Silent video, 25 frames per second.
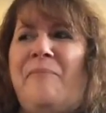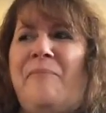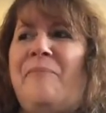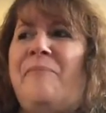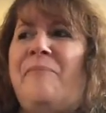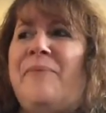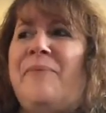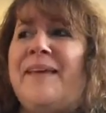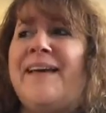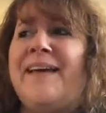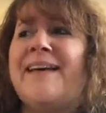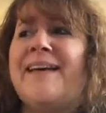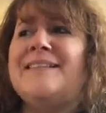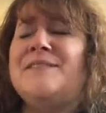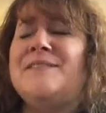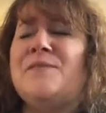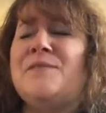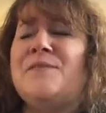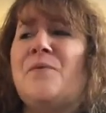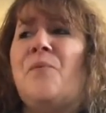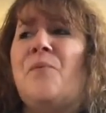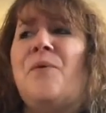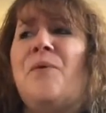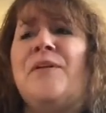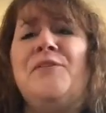Because
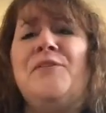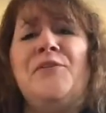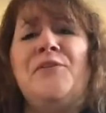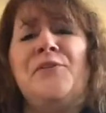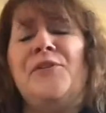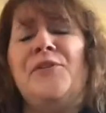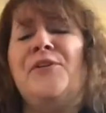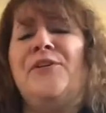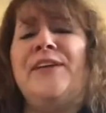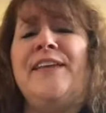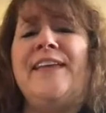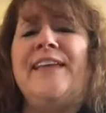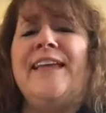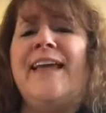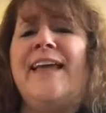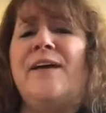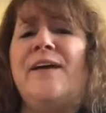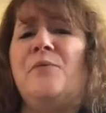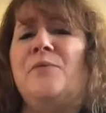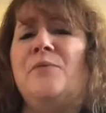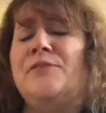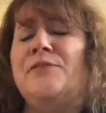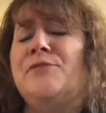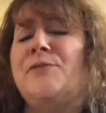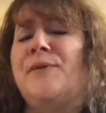when you're looking
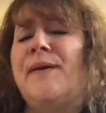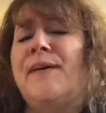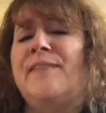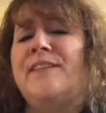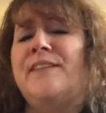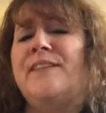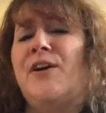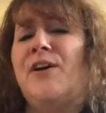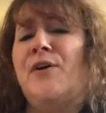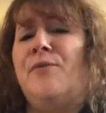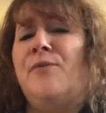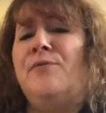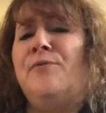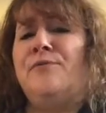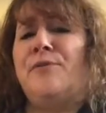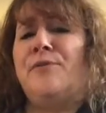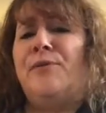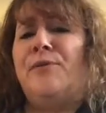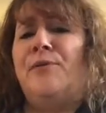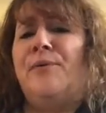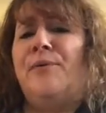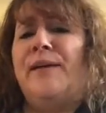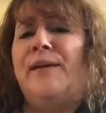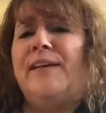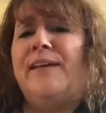at what you have to go
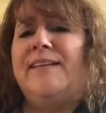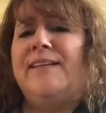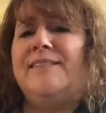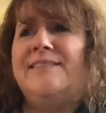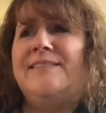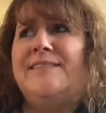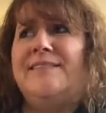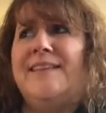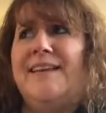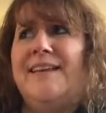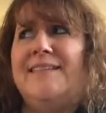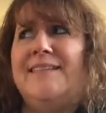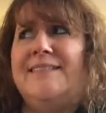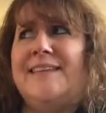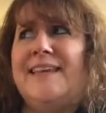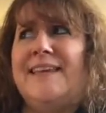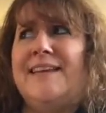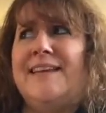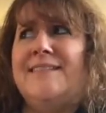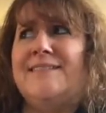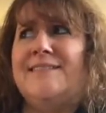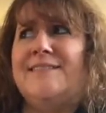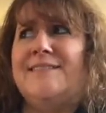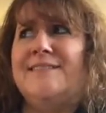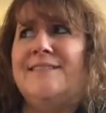through, it
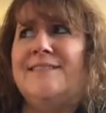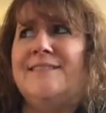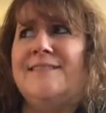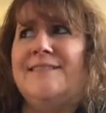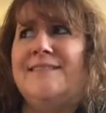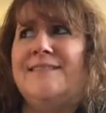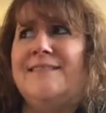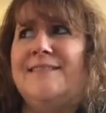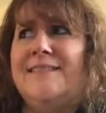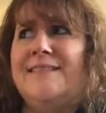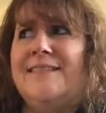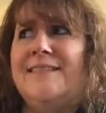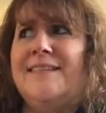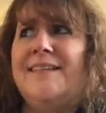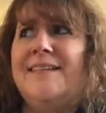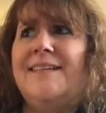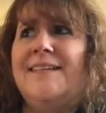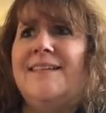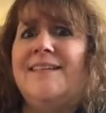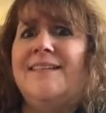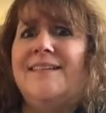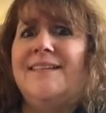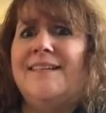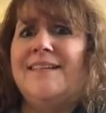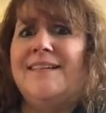takes a
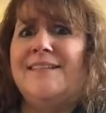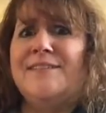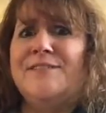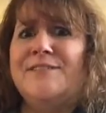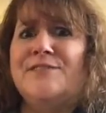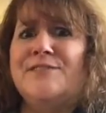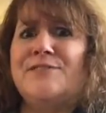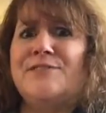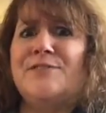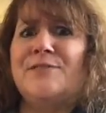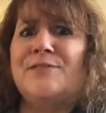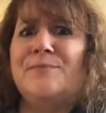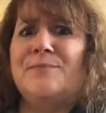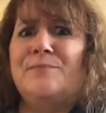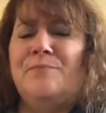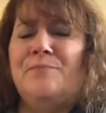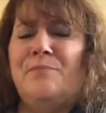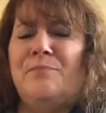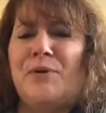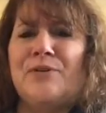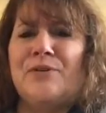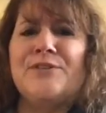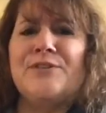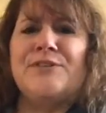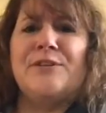certain
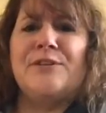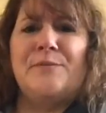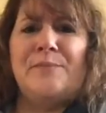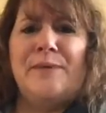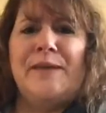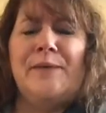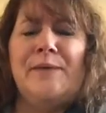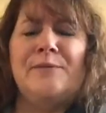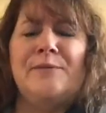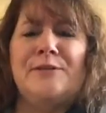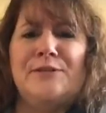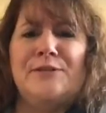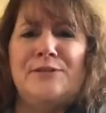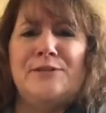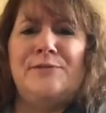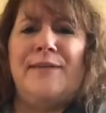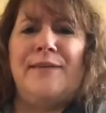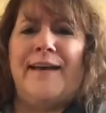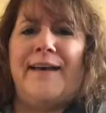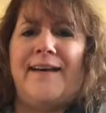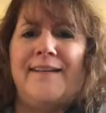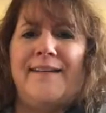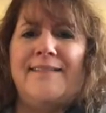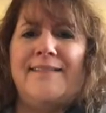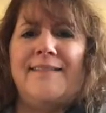person to be able to do
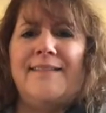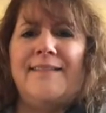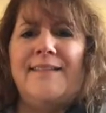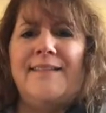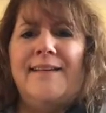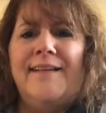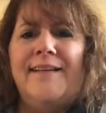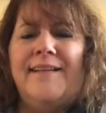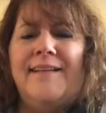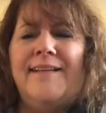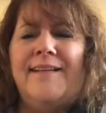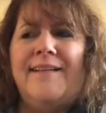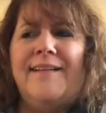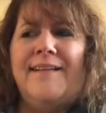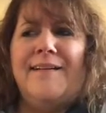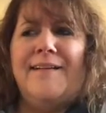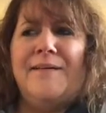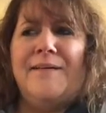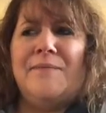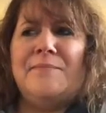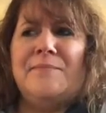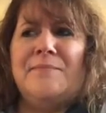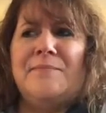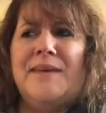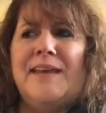that.
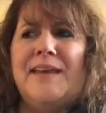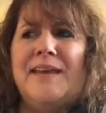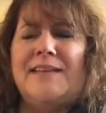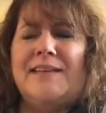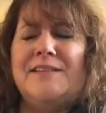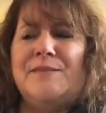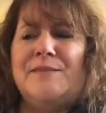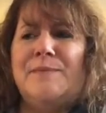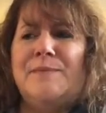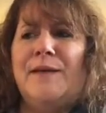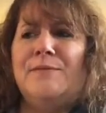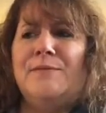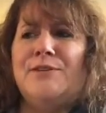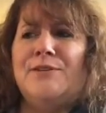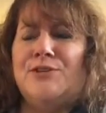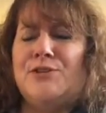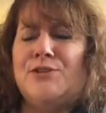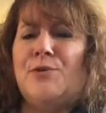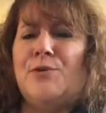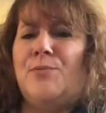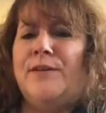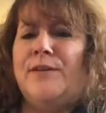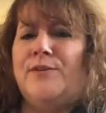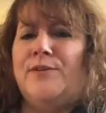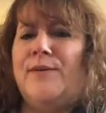And to be able to
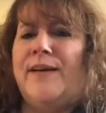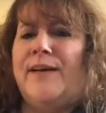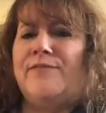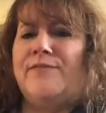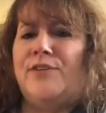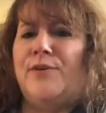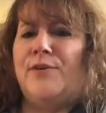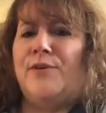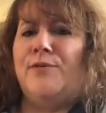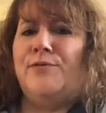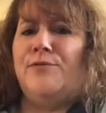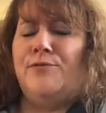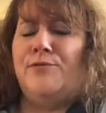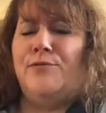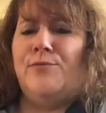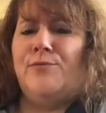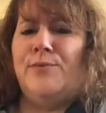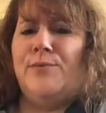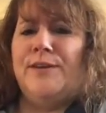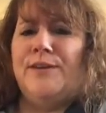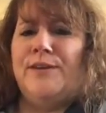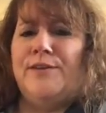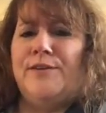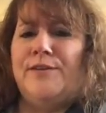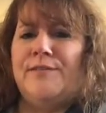show what you have to go through
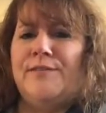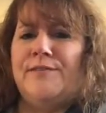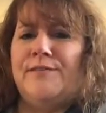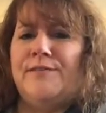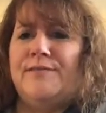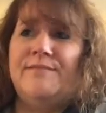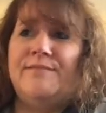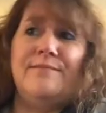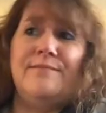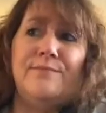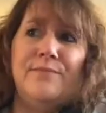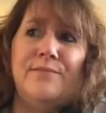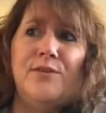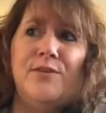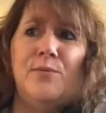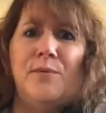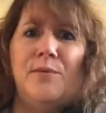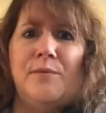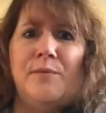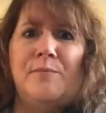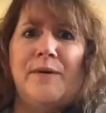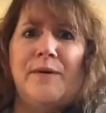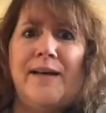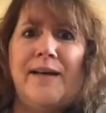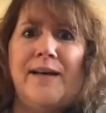when you're the
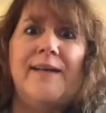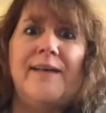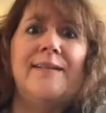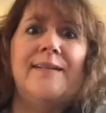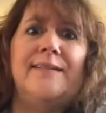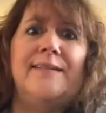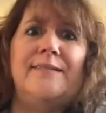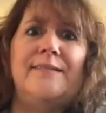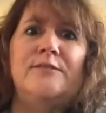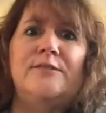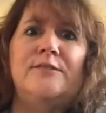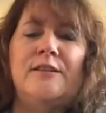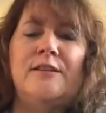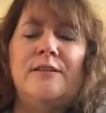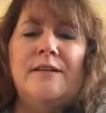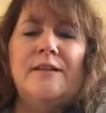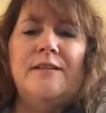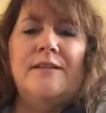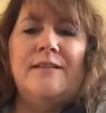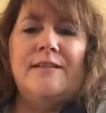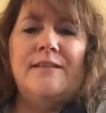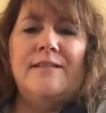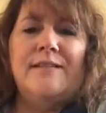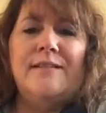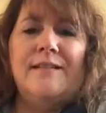one behind
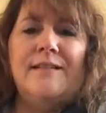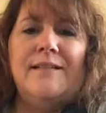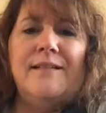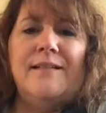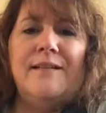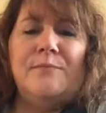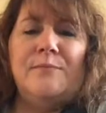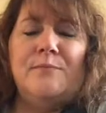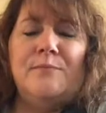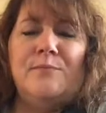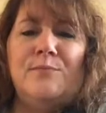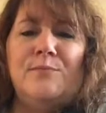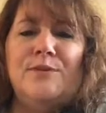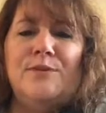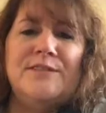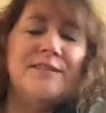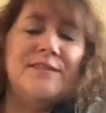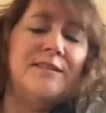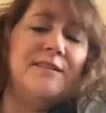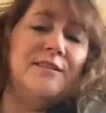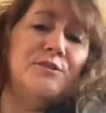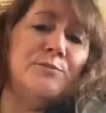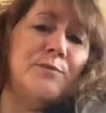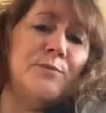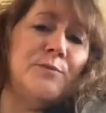was
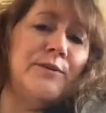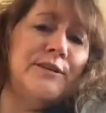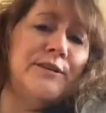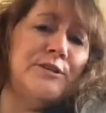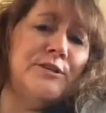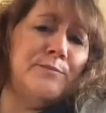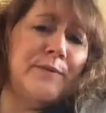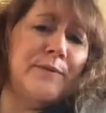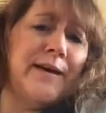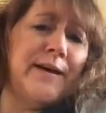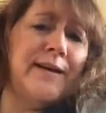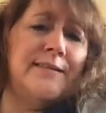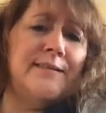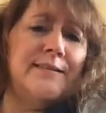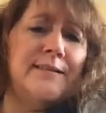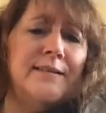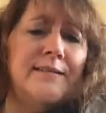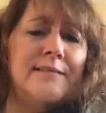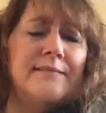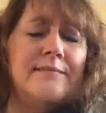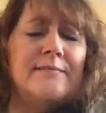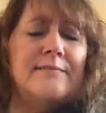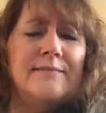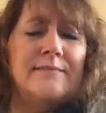the inspiration behind it.